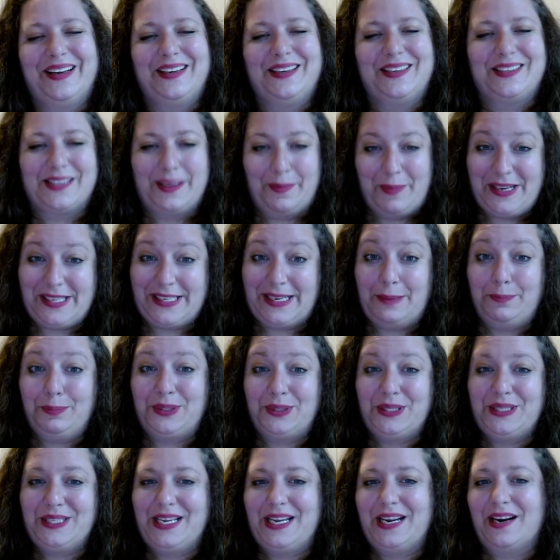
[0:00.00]
Some
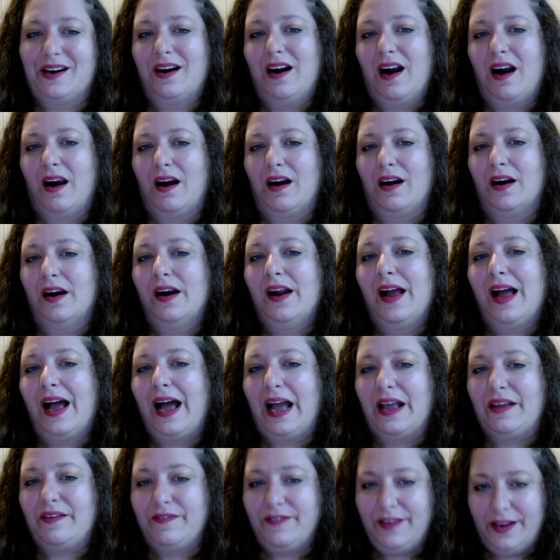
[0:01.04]
examples here are: I
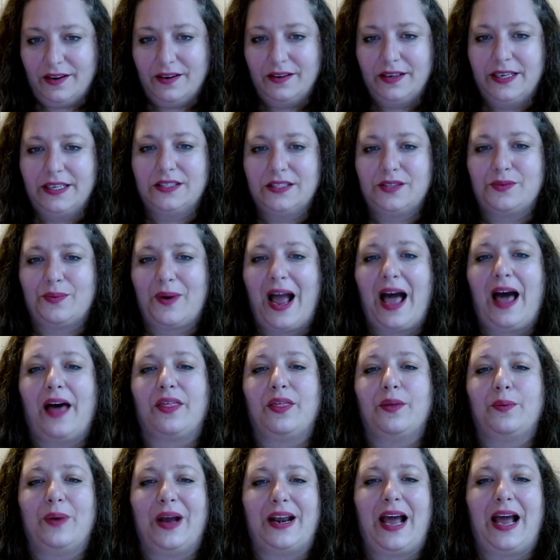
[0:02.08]
feared his wrath
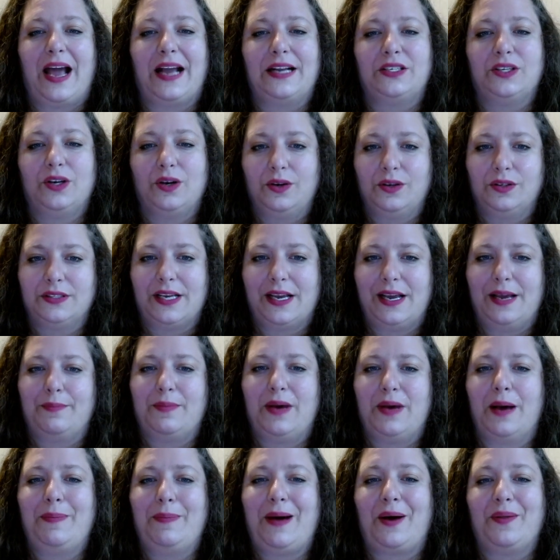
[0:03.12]
when I told him
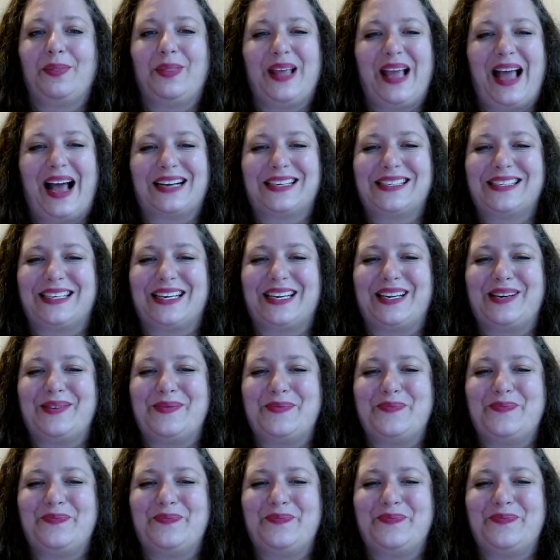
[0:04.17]
about the accident.